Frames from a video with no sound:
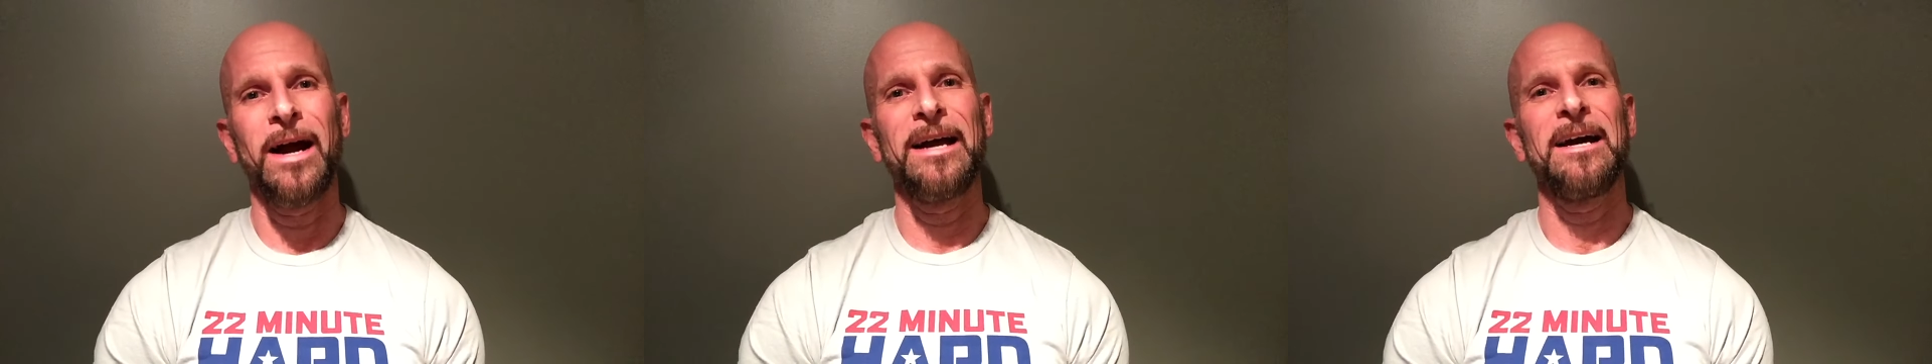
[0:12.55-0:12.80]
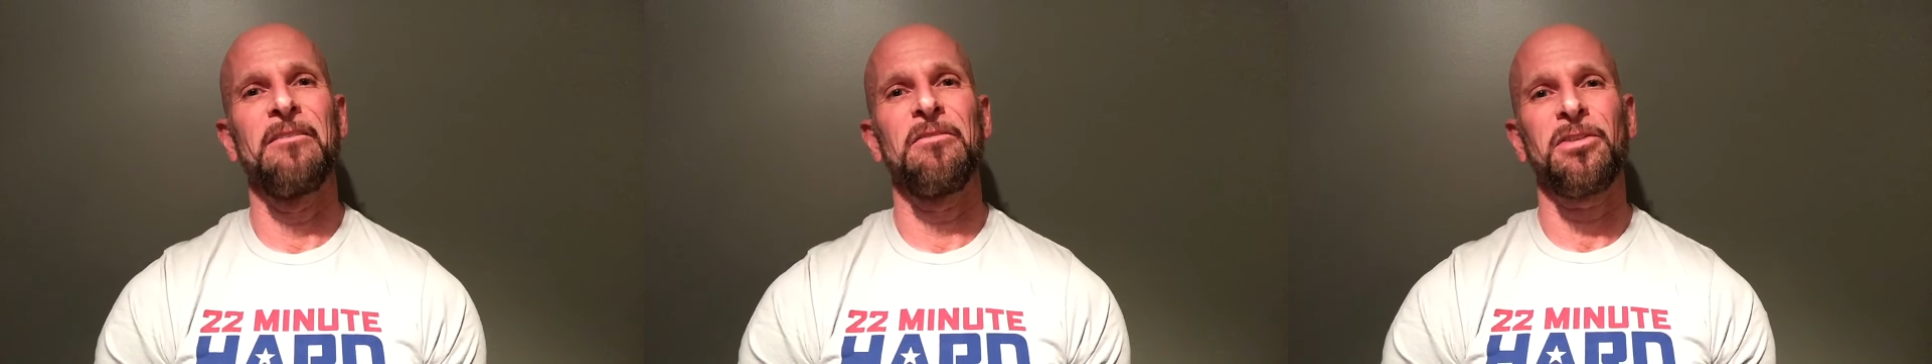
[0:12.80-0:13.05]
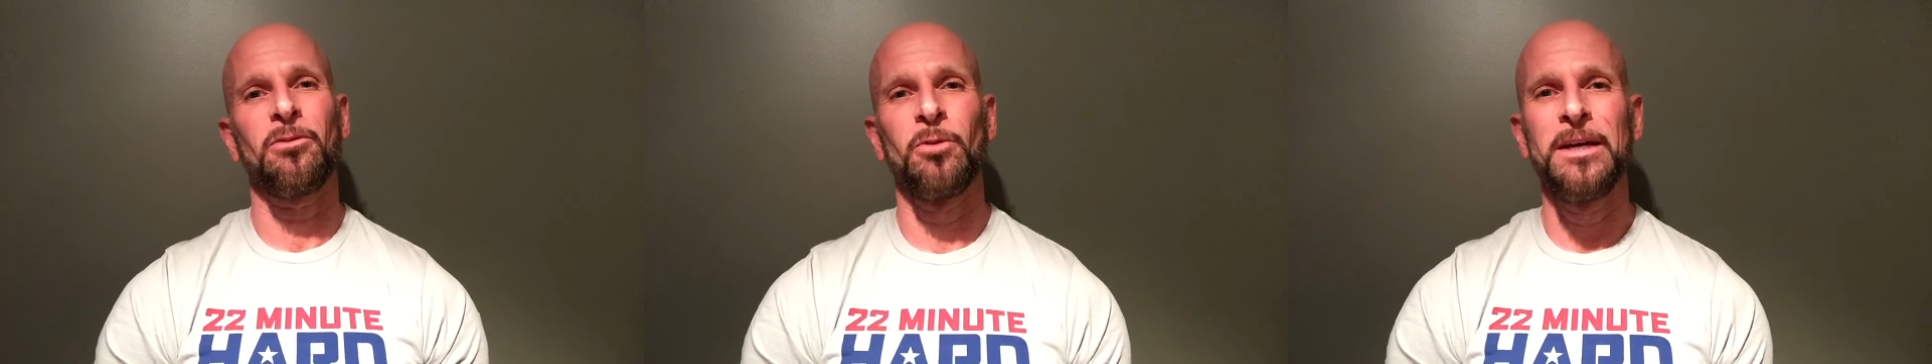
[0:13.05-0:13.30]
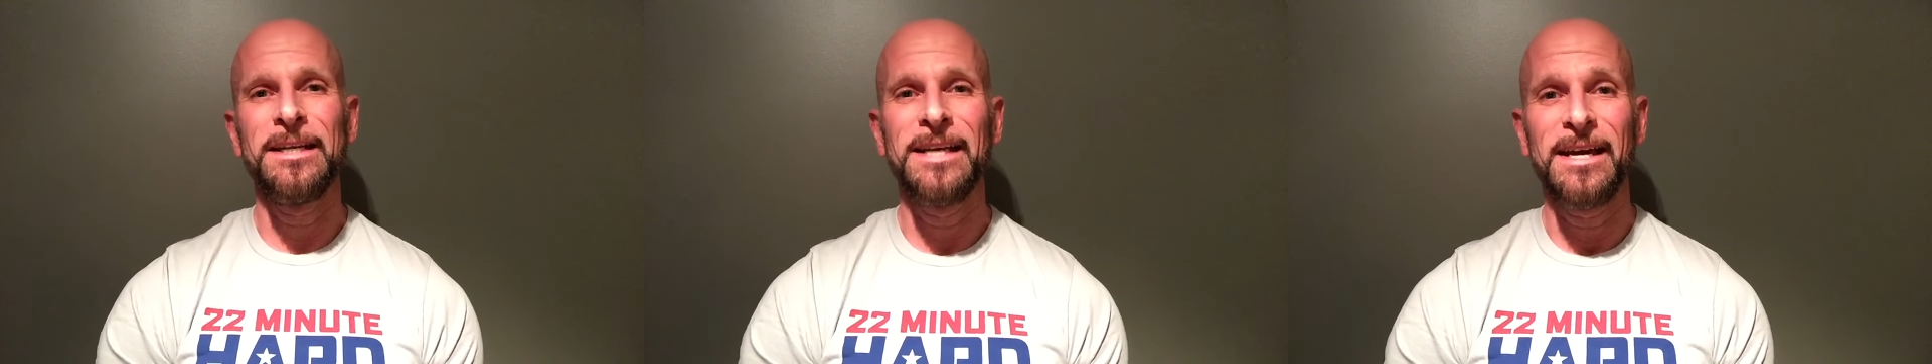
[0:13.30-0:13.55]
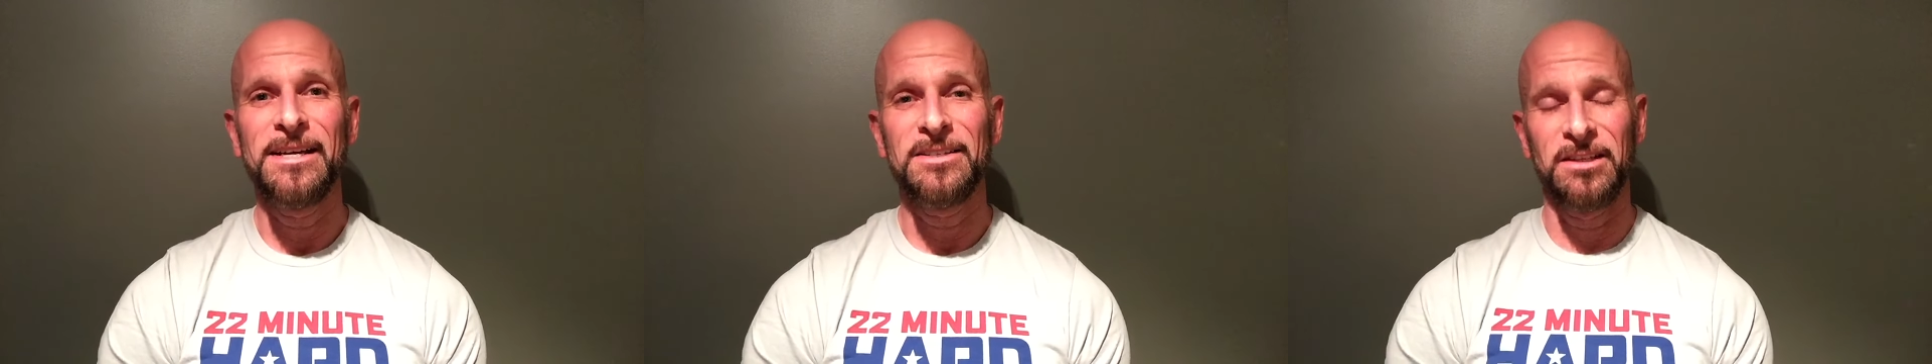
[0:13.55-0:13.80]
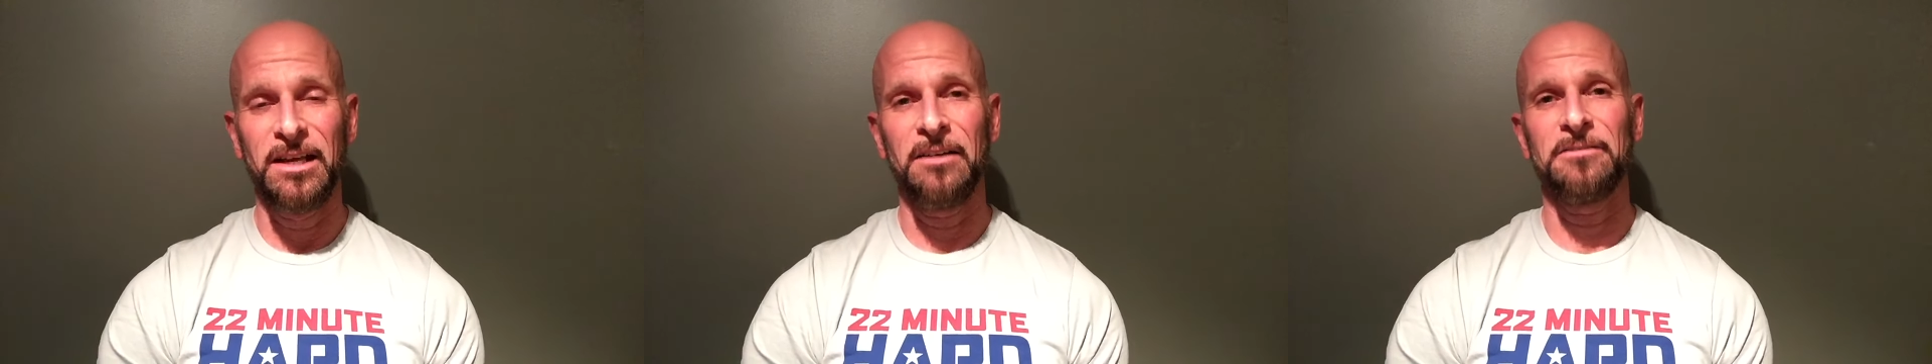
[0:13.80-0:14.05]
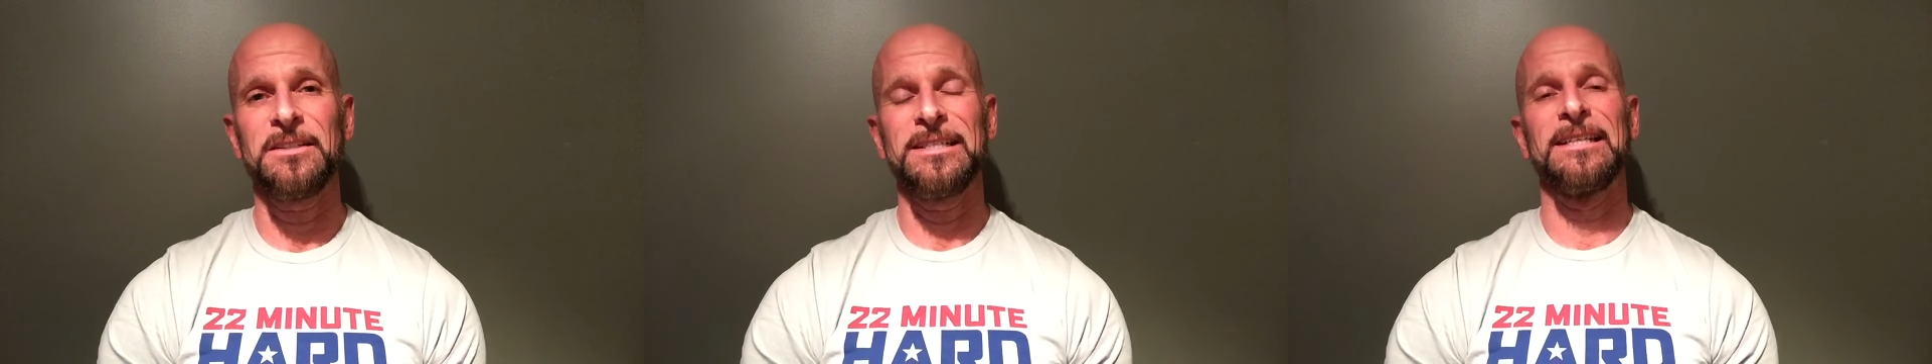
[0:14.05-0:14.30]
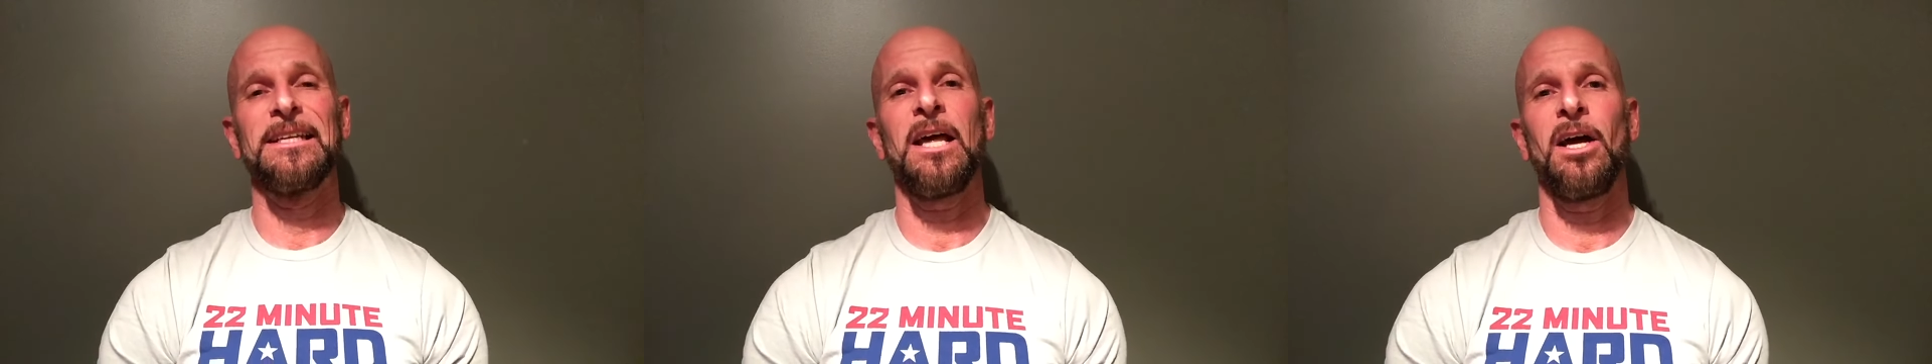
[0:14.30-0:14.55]
I have 3 days left
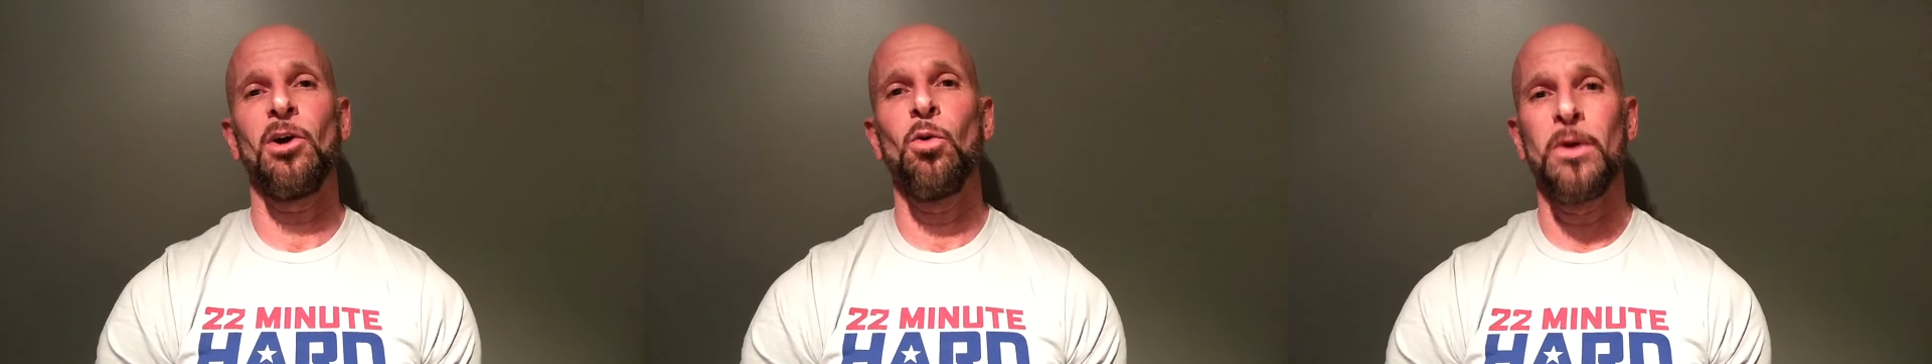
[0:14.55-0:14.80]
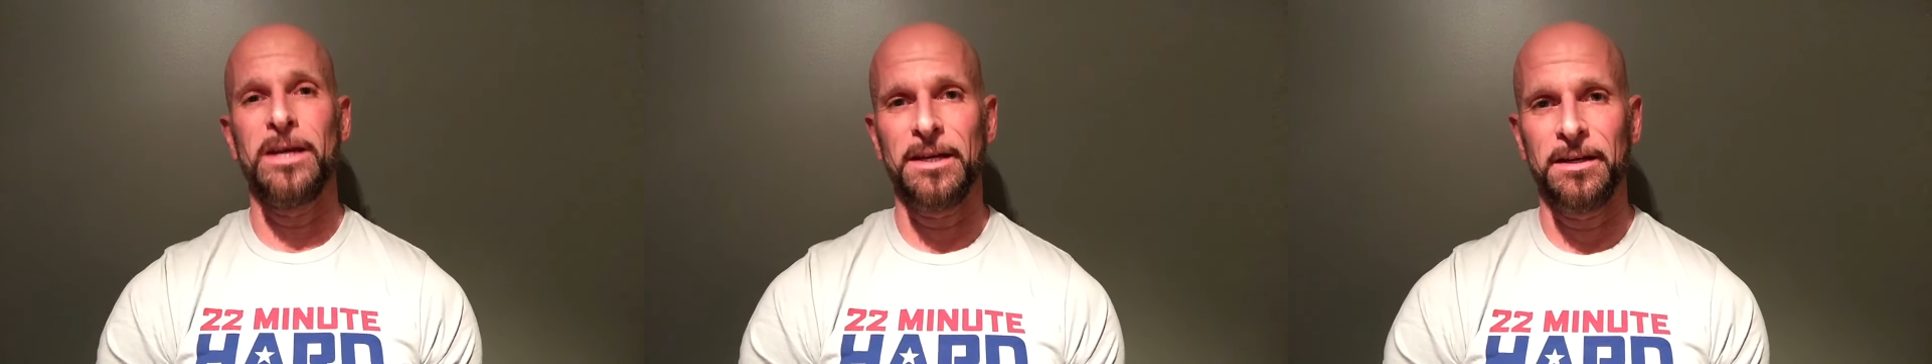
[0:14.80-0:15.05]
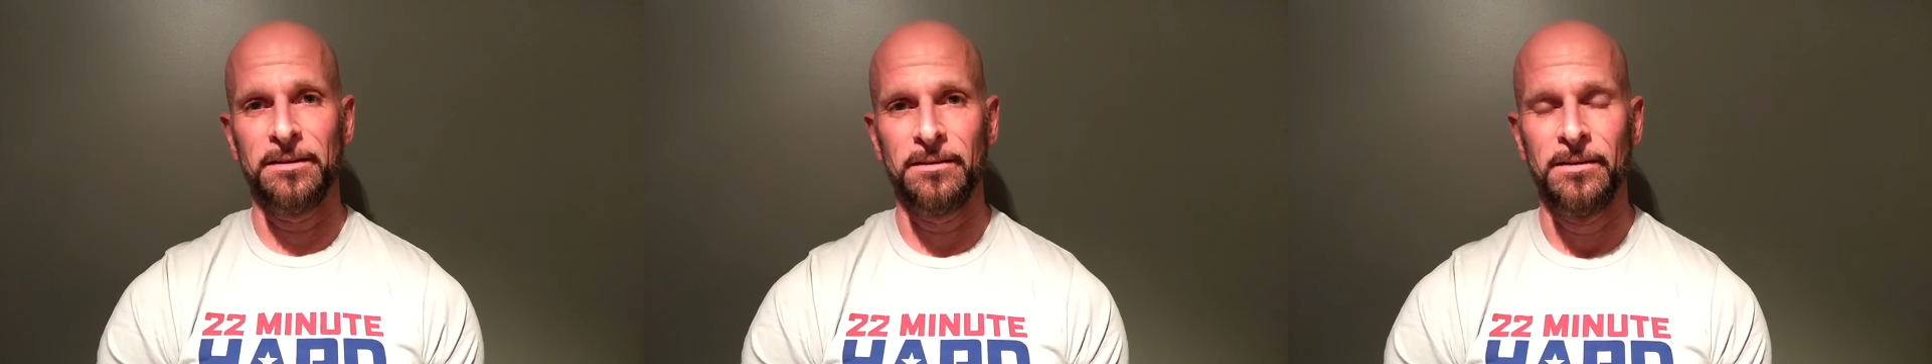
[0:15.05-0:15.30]
in Hell Week.